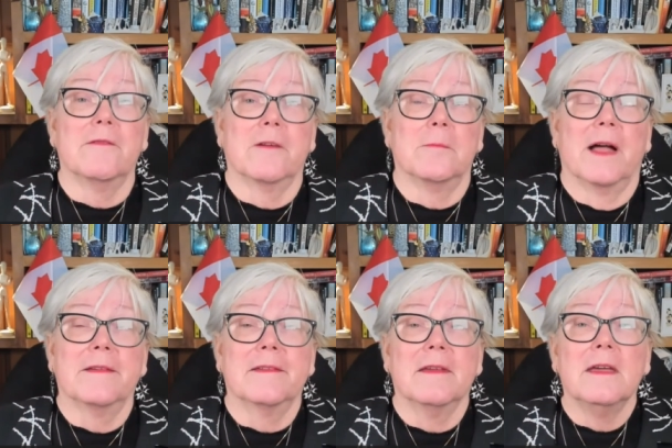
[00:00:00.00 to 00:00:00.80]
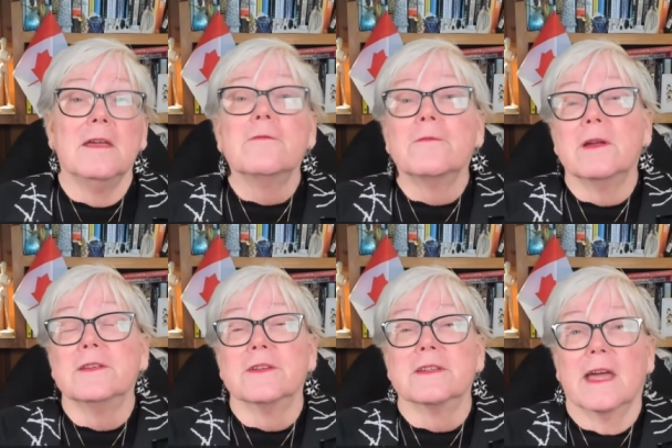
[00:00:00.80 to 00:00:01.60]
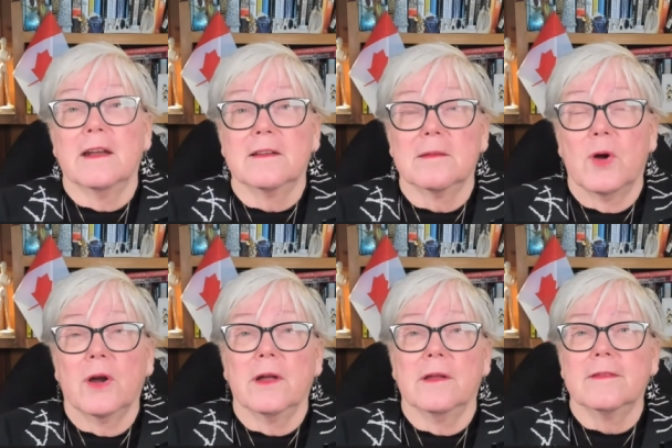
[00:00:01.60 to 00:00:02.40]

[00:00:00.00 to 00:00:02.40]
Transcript: from us if we could just get it to market.